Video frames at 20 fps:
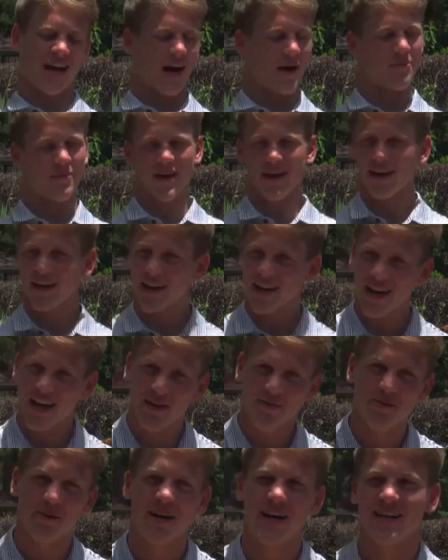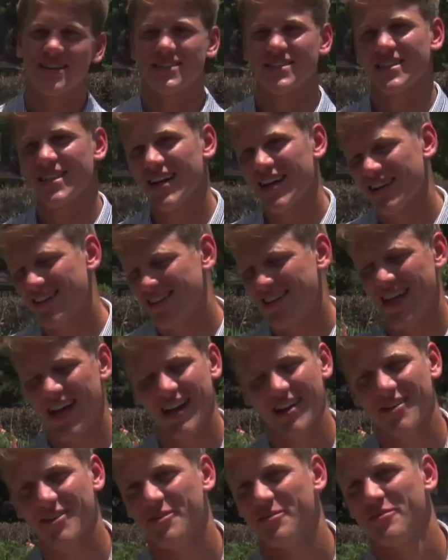I'm not a gamer actually. I
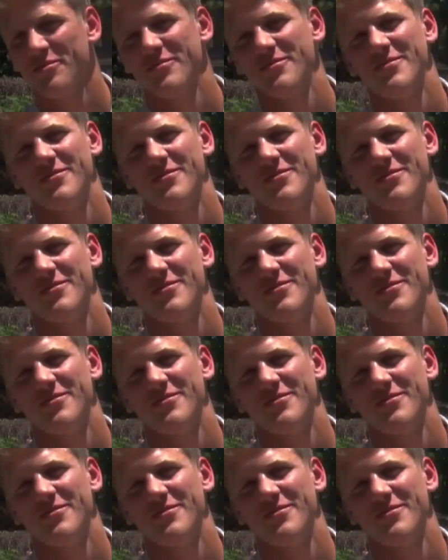don't